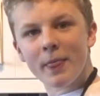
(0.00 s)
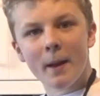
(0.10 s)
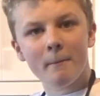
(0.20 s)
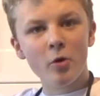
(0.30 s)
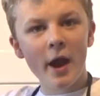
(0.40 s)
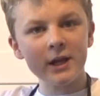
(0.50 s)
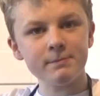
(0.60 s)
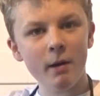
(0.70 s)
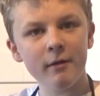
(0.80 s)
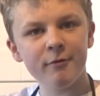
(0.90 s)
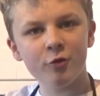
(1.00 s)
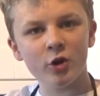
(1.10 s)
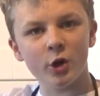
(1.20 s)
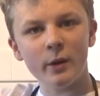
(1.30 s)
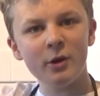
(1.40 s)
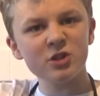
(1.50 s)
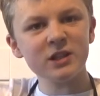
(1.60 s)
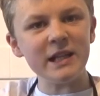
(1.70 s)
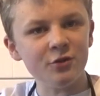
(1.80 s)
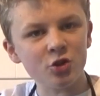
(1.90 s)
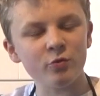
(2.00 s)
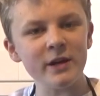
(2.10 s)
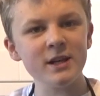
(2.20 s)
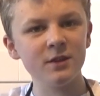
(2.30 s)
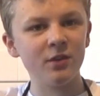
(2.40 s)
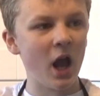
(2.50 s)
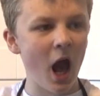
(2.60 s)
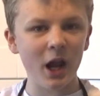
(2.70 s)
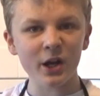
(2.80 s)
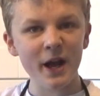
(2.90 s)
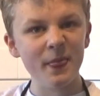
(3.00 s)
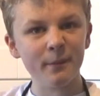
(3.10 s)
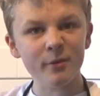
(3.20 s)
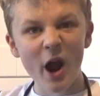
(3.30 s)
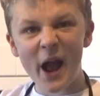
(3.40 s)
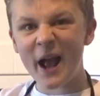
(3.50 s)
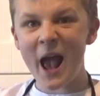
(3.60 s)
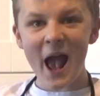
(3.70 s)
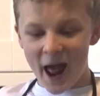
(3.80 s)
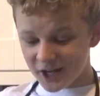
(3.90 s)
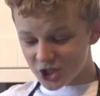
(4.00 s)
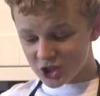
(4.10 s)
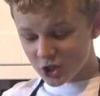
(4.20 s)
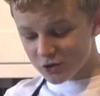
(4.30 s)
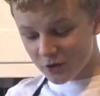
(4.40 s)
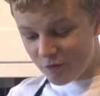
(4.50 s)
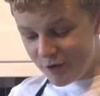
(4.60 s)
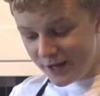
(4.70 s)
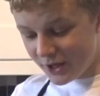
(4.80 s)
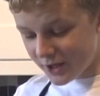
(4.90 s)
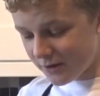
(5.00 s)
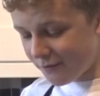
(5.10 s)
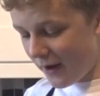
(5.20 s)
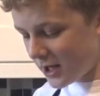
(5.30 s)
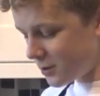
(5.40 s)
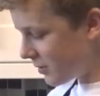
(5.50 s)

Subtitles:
that meringue's piped through, it will just leave streaks of the colour in the meringue, and it just looks a really nice effect